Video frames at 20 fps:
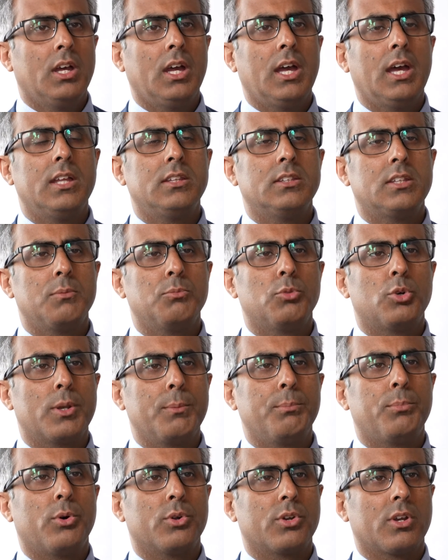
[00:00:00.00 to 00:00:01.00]
and then more
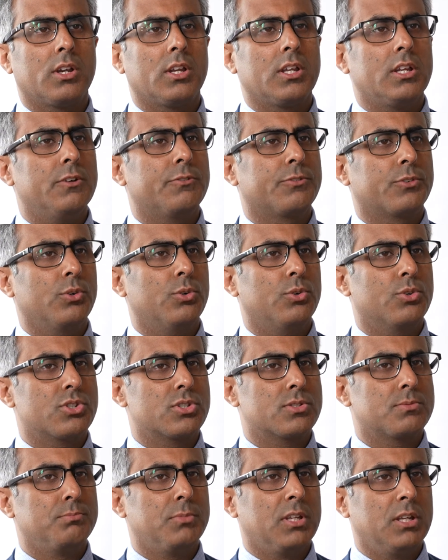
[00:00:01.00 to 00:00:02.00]
importantly, of
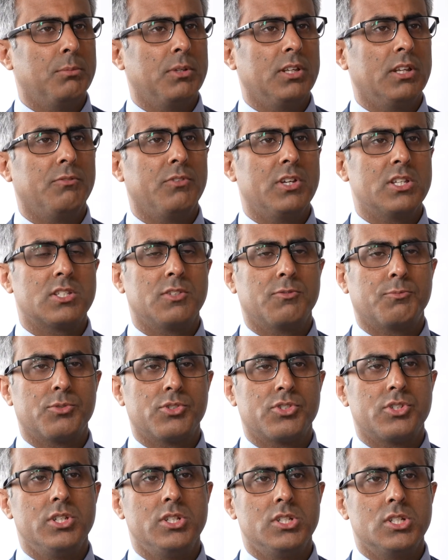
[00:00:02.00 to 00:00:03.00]
course, minimal invasive
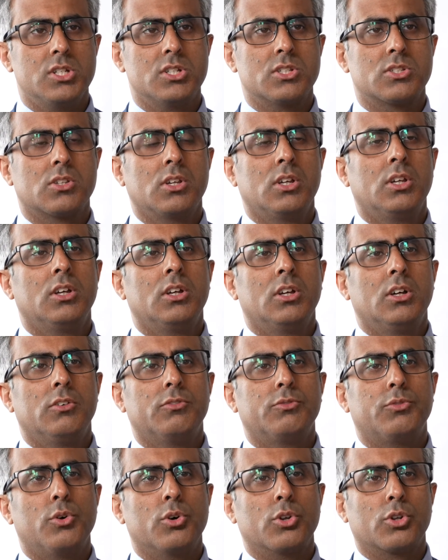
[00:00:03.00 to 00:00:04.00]
procedures
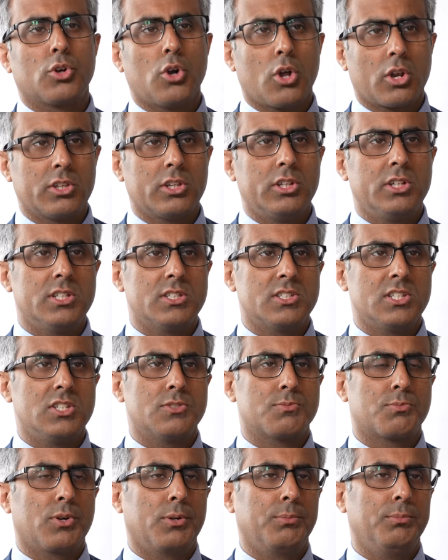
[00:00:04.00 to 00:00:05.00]
for coronary
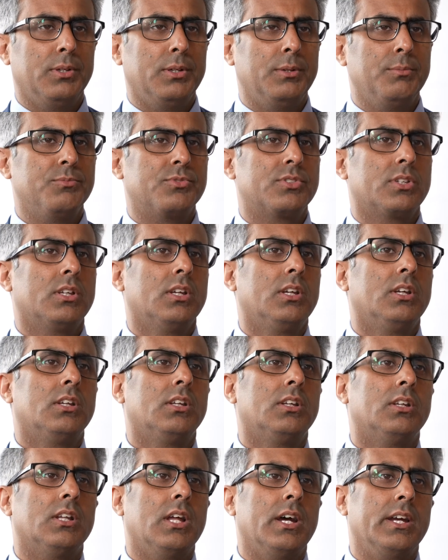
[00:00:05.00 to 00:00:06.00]
disease problems
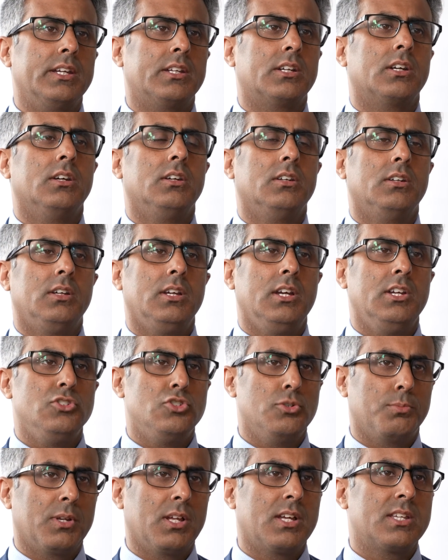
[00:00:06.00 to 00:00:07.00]
like
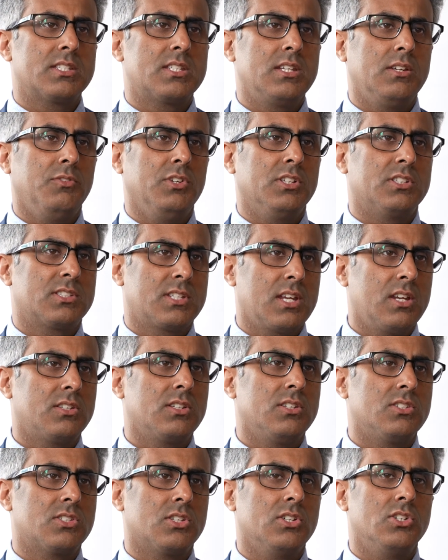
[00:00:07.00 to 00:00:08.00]
angioplasty with stent
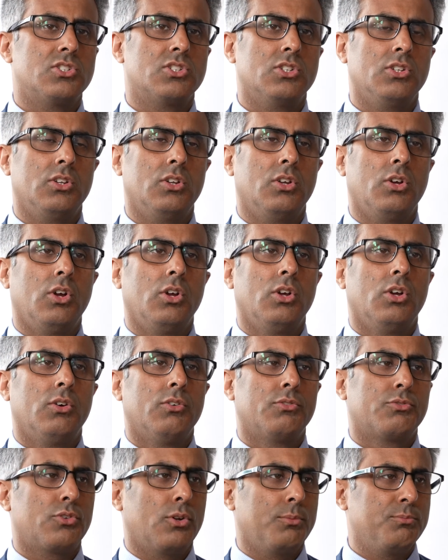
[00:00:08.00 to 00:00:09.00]
insertion,
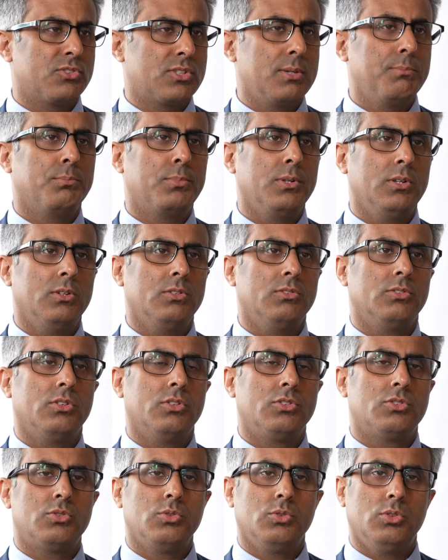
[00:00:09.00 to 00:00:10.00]
from simple
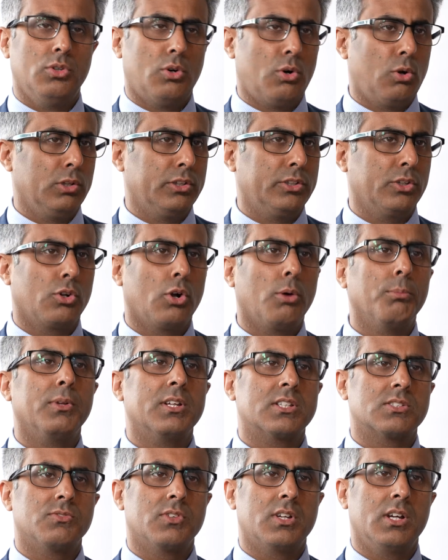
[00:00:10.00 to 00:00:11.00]
to all the
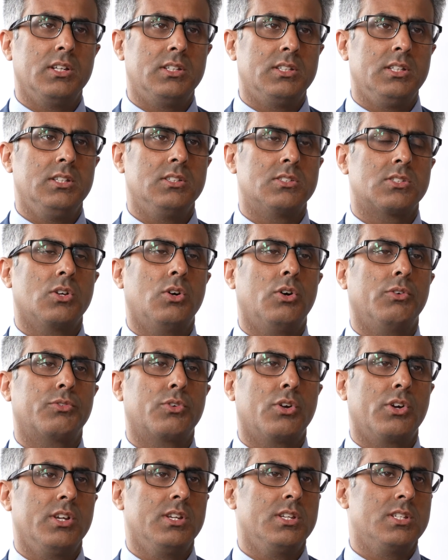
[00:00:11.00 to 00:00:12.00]
complex varieties of
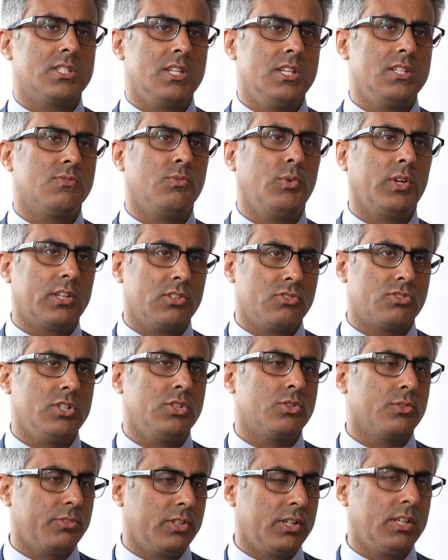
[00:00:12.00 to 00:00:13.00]
coronary disease we can
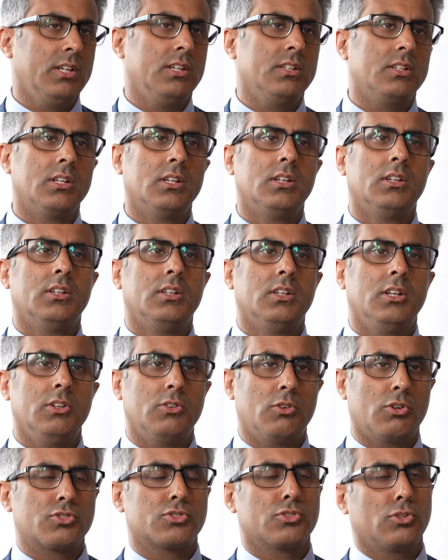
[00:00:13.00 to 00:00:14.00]
treat over here in
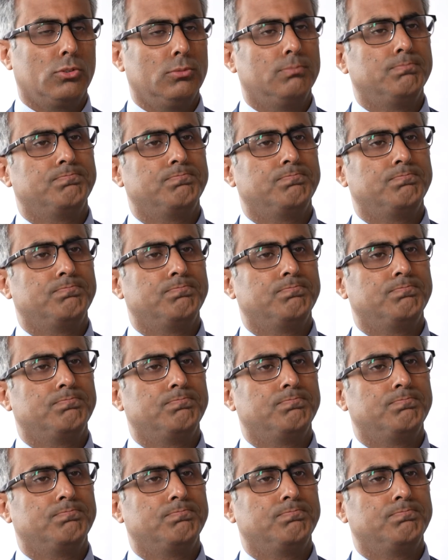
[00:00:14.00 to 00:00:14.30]
Rossall.